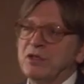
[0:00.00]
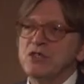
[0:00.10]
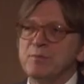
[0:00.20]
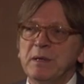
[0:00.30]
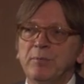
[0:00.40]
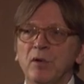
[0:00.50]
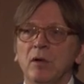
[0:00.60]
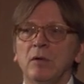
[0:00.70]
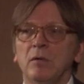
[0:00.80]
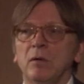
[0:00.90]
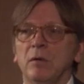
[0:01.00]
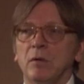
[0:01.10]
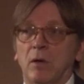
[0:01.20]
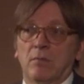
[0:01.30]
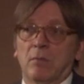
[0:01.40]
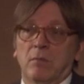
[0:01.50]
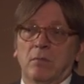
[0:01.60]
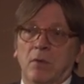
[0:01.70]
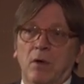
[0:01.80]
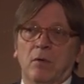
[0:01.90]
British people,
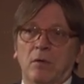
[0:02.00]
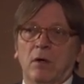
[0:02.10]
no,